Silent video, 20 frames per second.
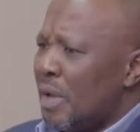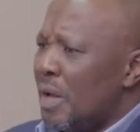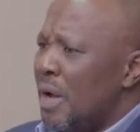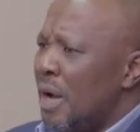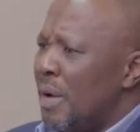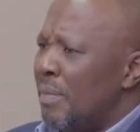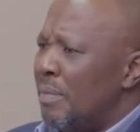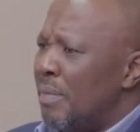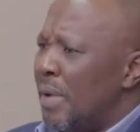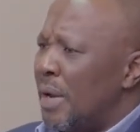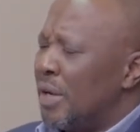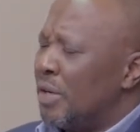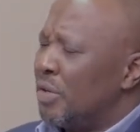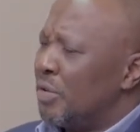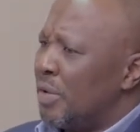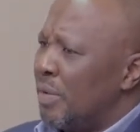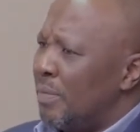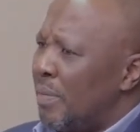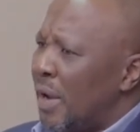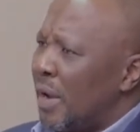um, money
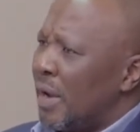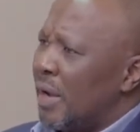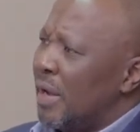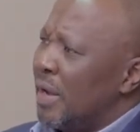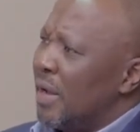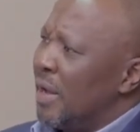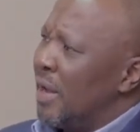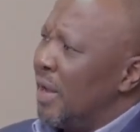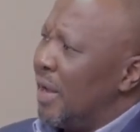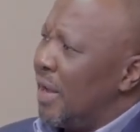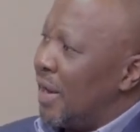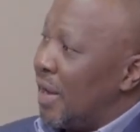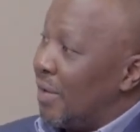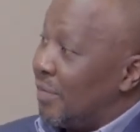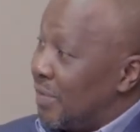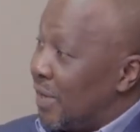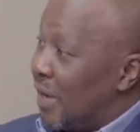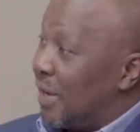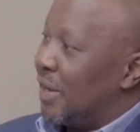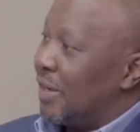to the bank and
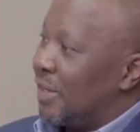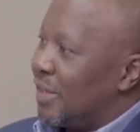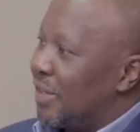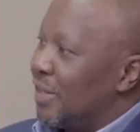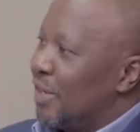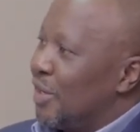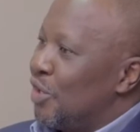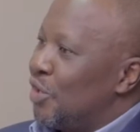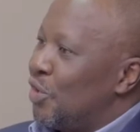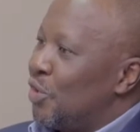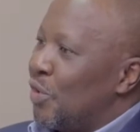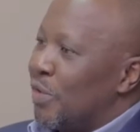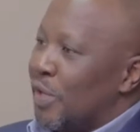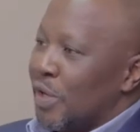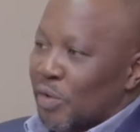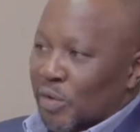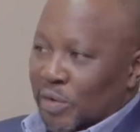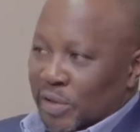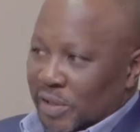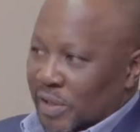I've done it. You know,
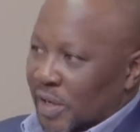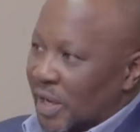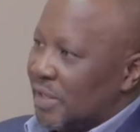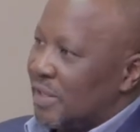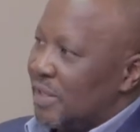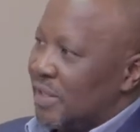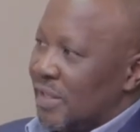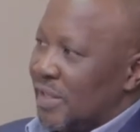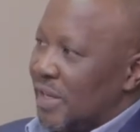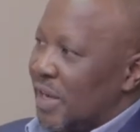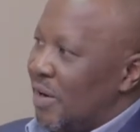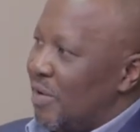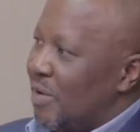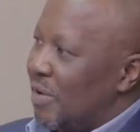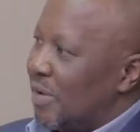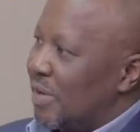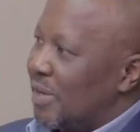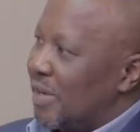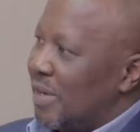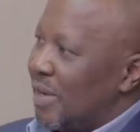they don't trust
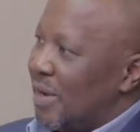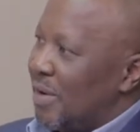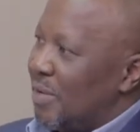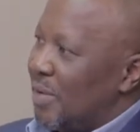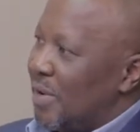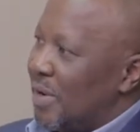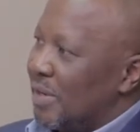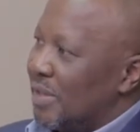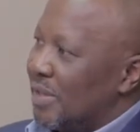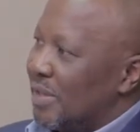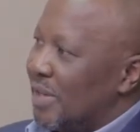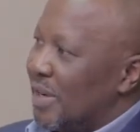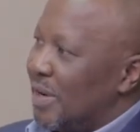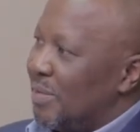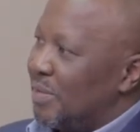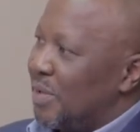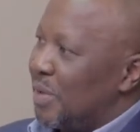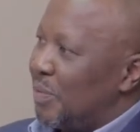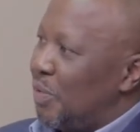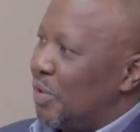our, our
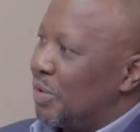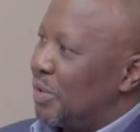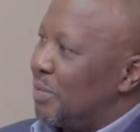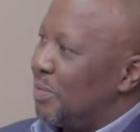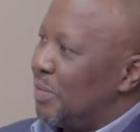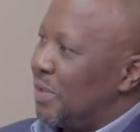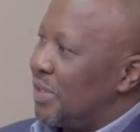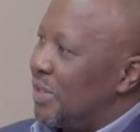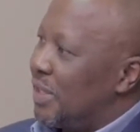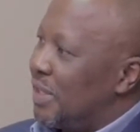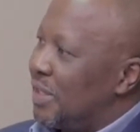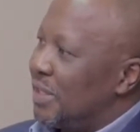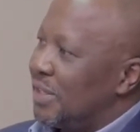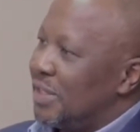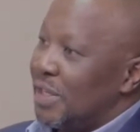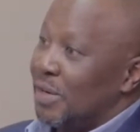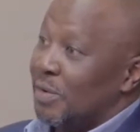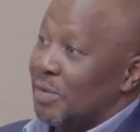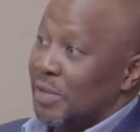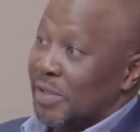um, deposit
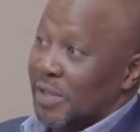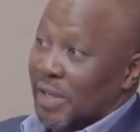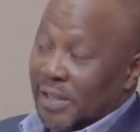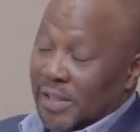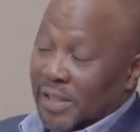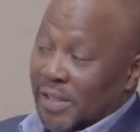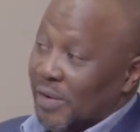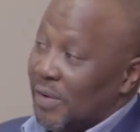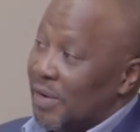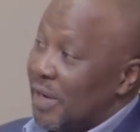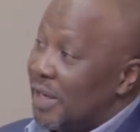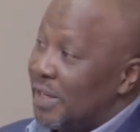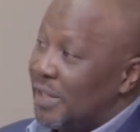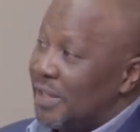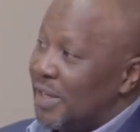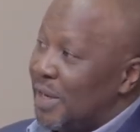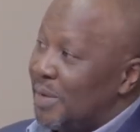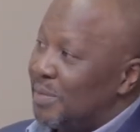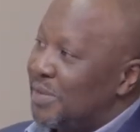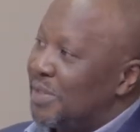machines. They don't trust our
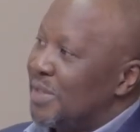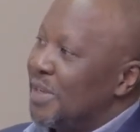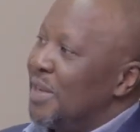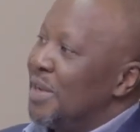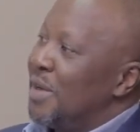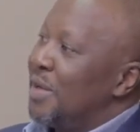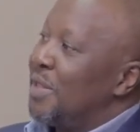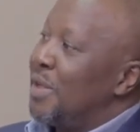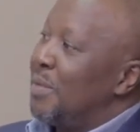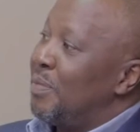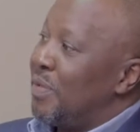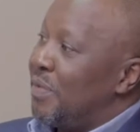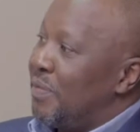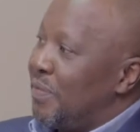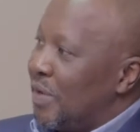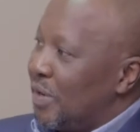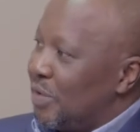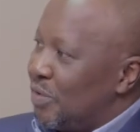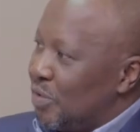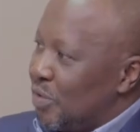ATMs. Wow. They
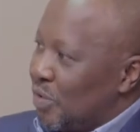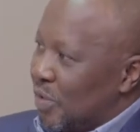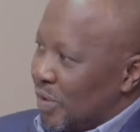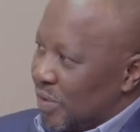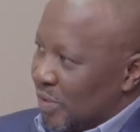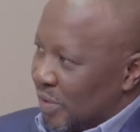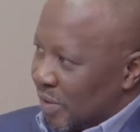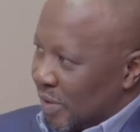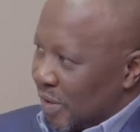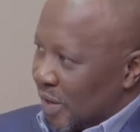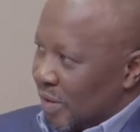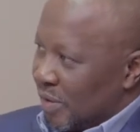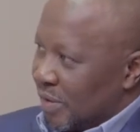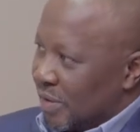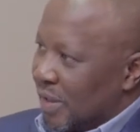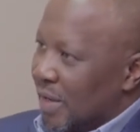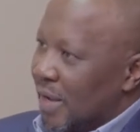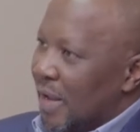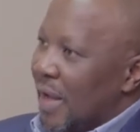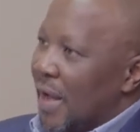prefer to do okay. it to the
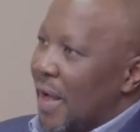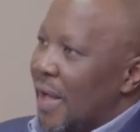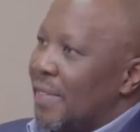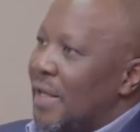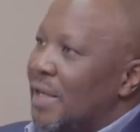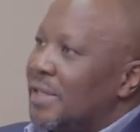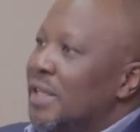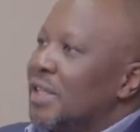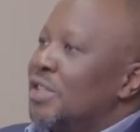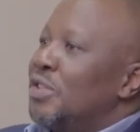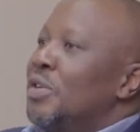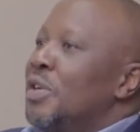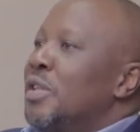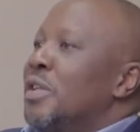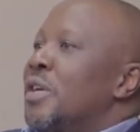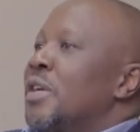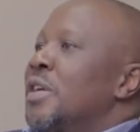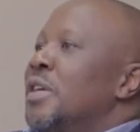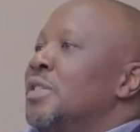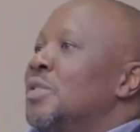counter. And that's actually
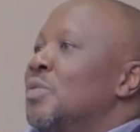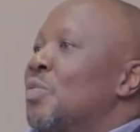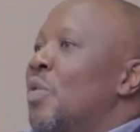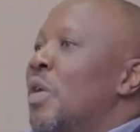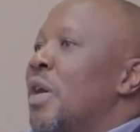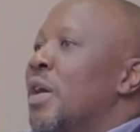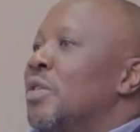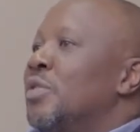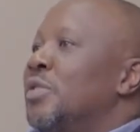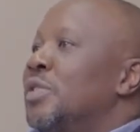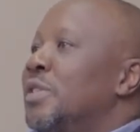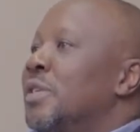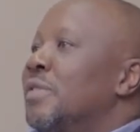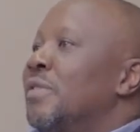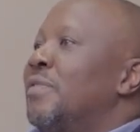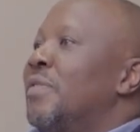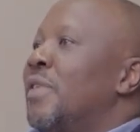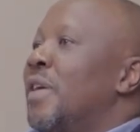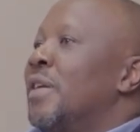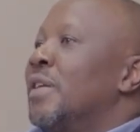the reason why you still
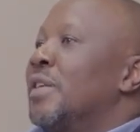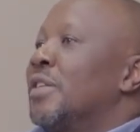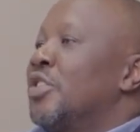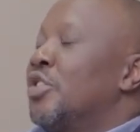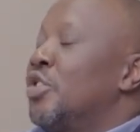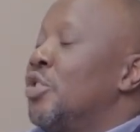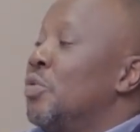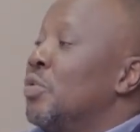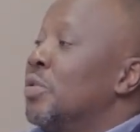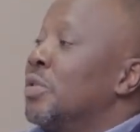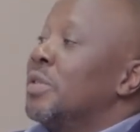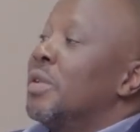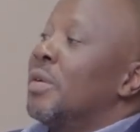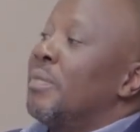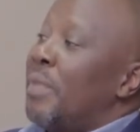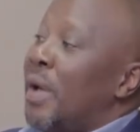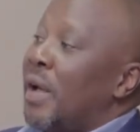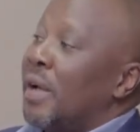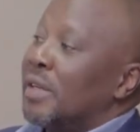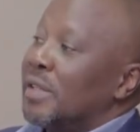find queues in the
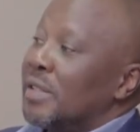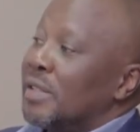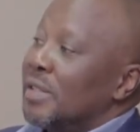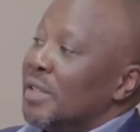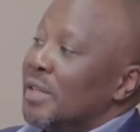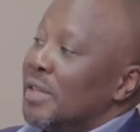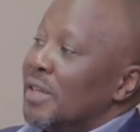banks,